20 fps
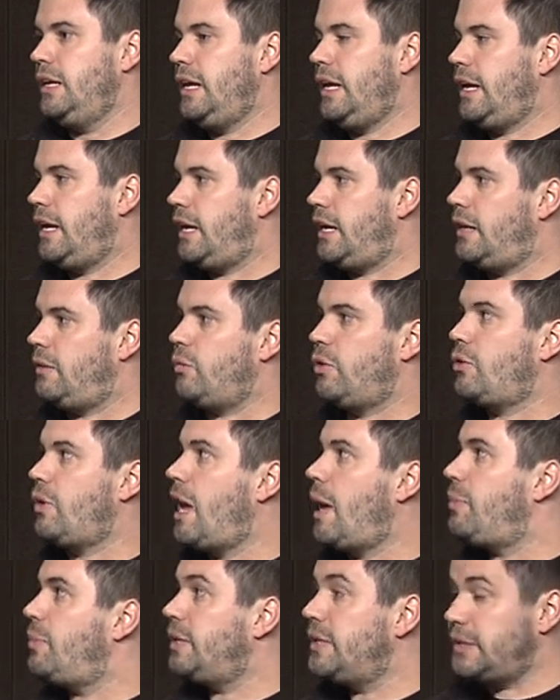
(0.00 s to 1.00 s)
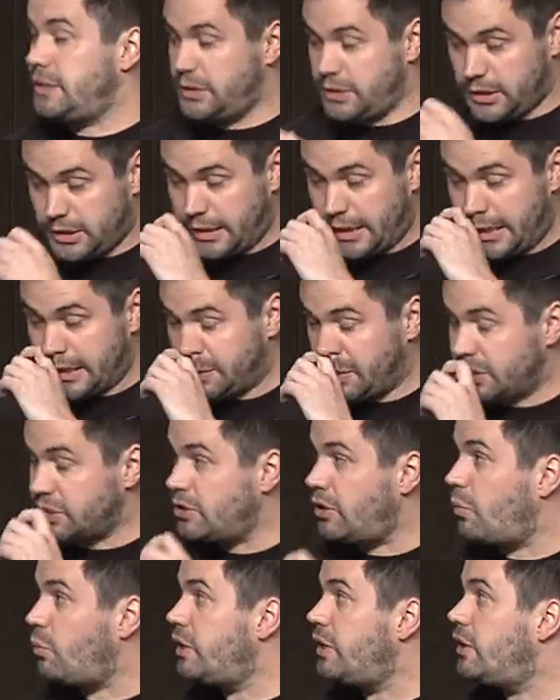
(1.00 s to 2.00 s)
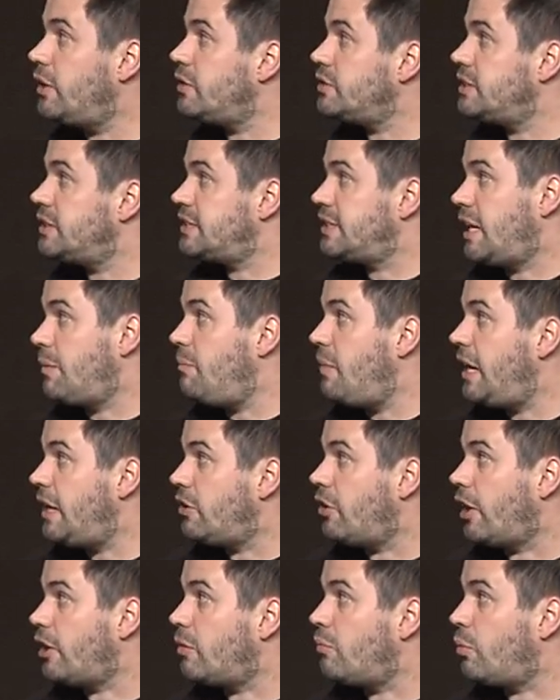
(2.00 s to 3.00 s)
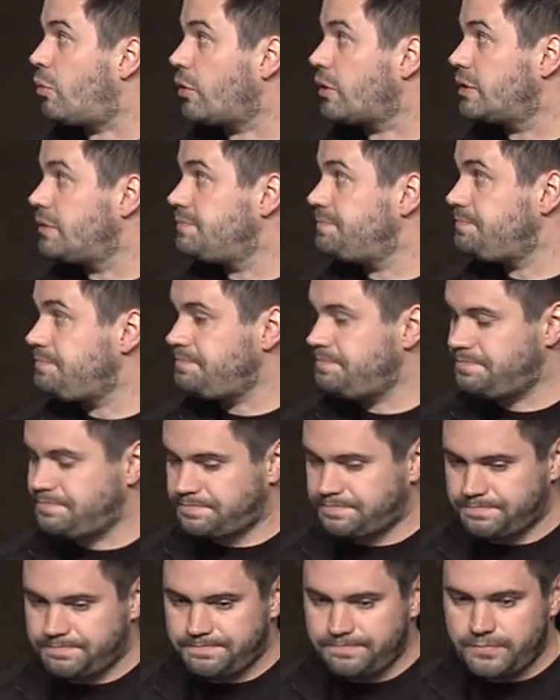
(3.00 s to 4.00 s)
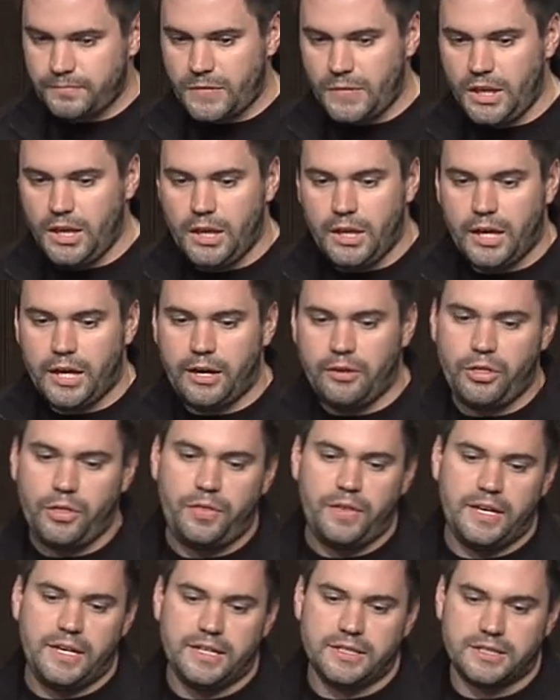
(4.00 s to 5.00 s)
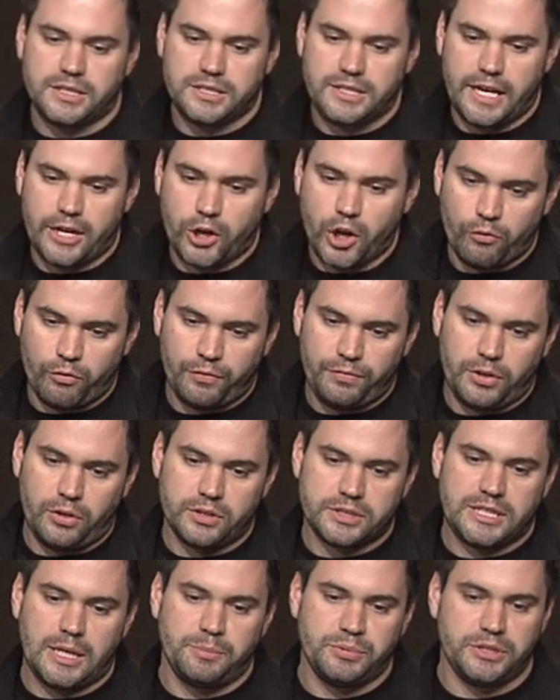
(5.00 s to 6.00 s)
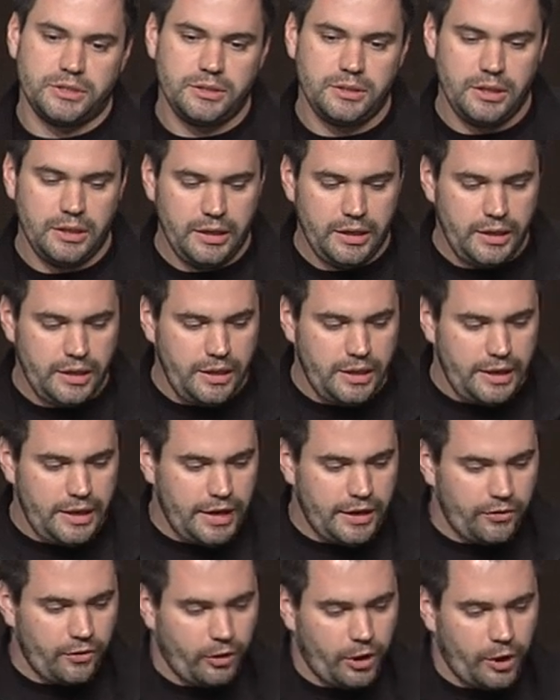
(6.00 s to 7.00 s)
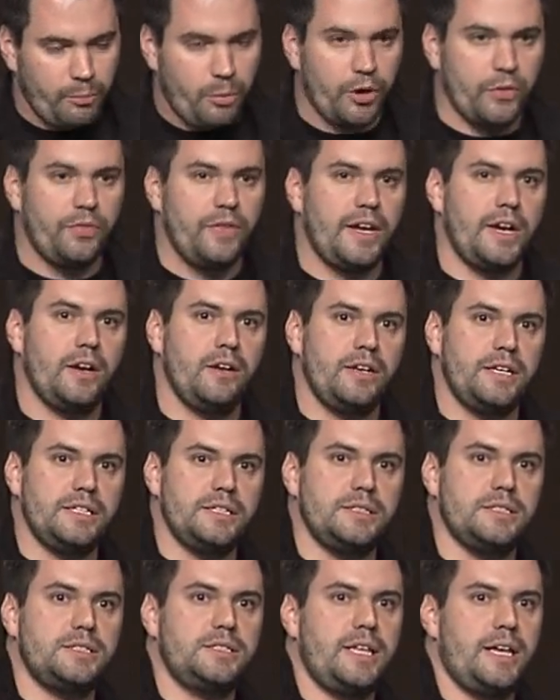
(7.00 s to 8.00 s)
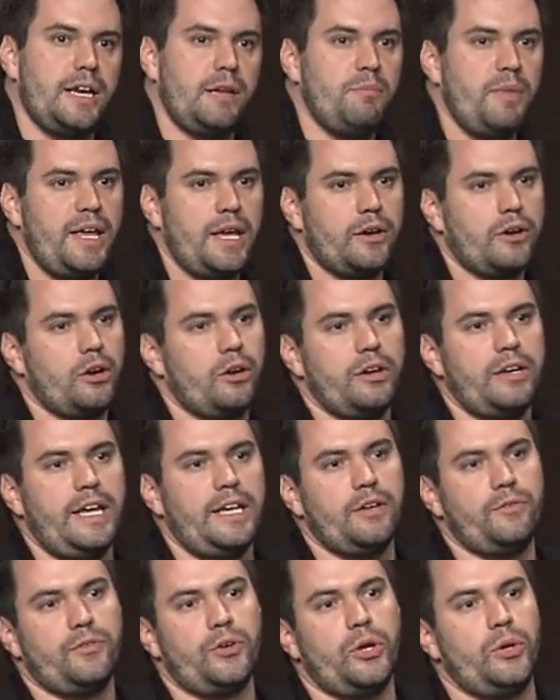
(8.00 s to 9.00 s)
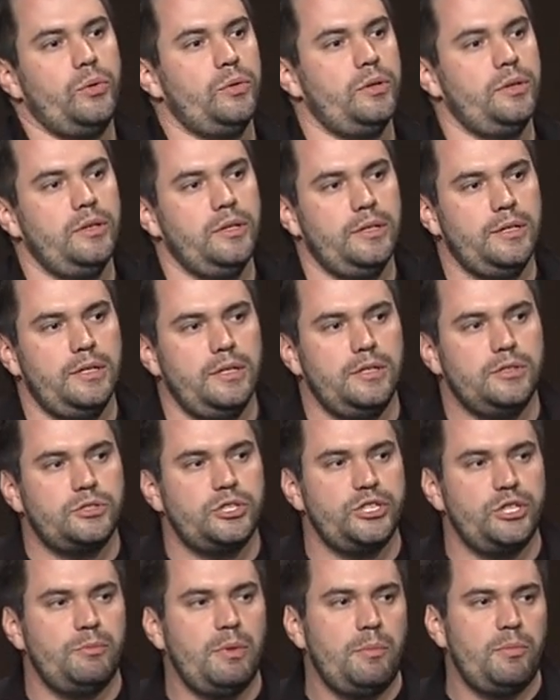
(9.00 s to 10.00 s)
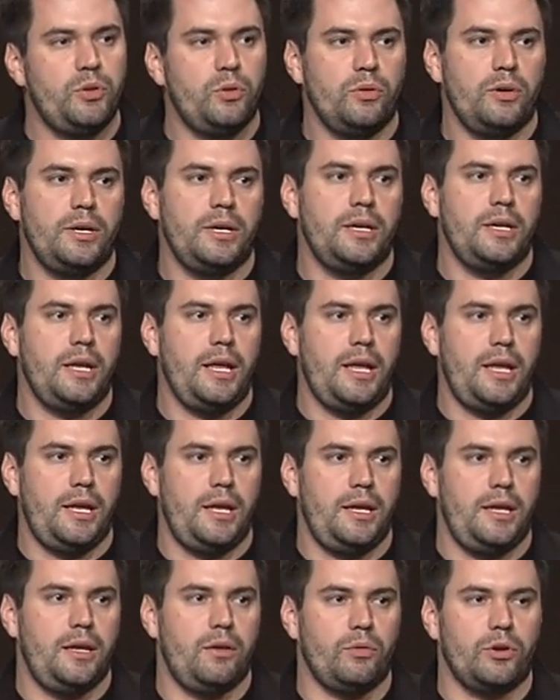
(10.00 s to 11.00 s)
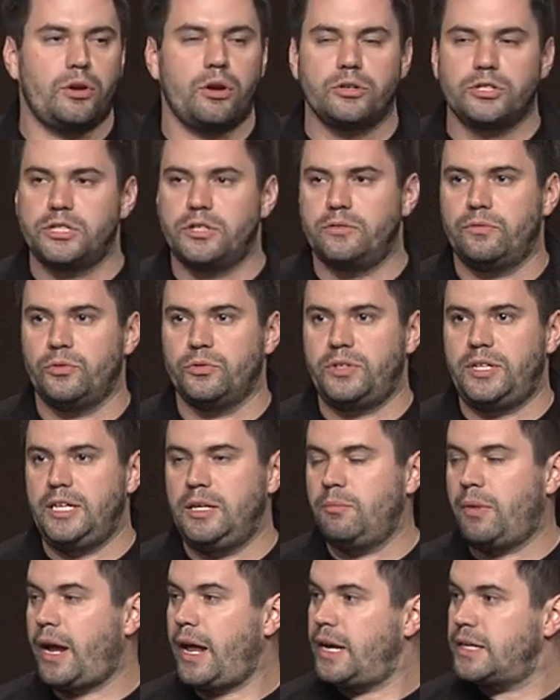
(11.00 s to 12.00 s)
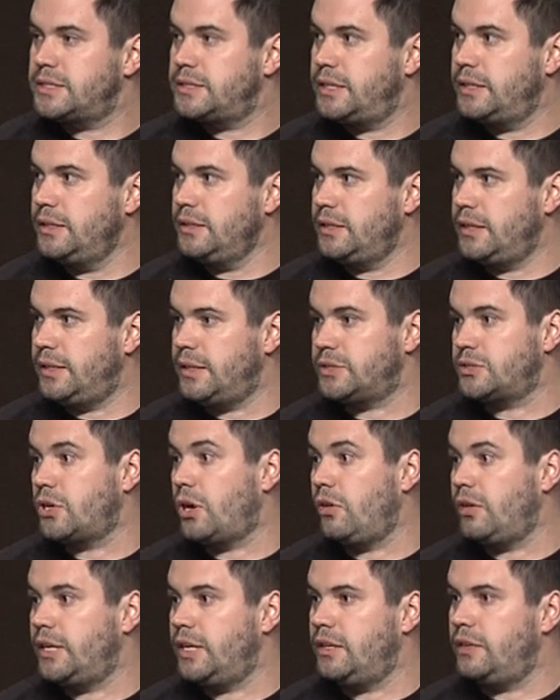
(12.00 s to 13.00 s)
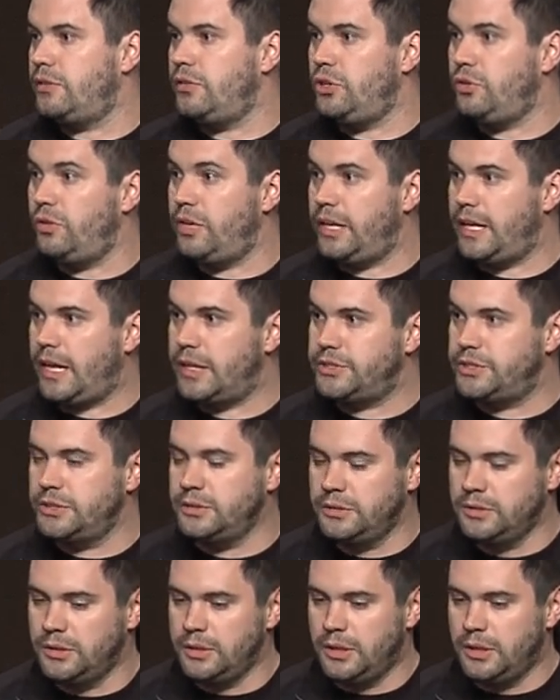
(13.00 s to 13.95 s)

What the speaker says: And what will happen is, again, especially on Windows, is that may not abort. Another thing is a stack overflow exception, and the hard part there is that it may occur in native code. So you may be doing a recursive routine by accident, and it's calling into the Unity engine.